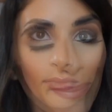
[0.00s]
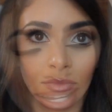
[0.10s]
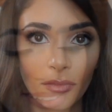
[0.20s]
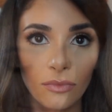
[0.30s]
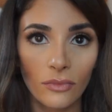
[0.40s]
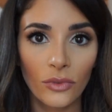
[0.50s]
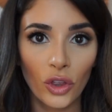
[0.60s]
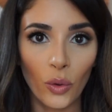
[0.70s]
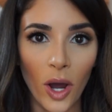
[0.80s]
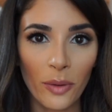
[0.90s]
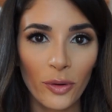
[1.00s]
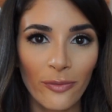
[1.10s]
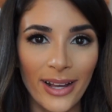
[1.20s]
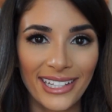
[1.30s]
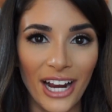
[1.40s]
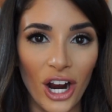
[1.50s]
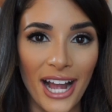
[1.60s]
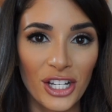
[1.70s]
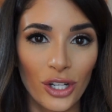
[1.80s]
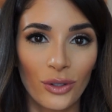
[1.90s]
But the waterproof mascara
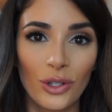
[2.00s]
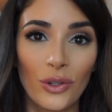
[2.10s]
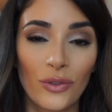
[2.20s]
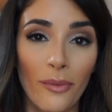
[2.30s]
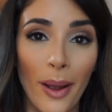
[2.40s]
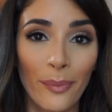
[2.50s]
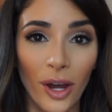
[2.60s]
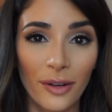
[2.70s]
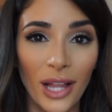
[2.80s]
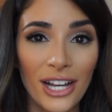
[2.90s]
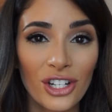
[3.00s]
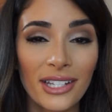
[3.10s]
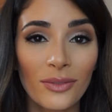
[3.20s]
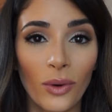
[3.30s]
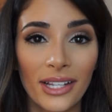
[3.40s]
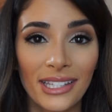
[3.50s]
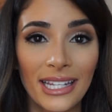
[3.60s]
I chose to use for my bottom lashes was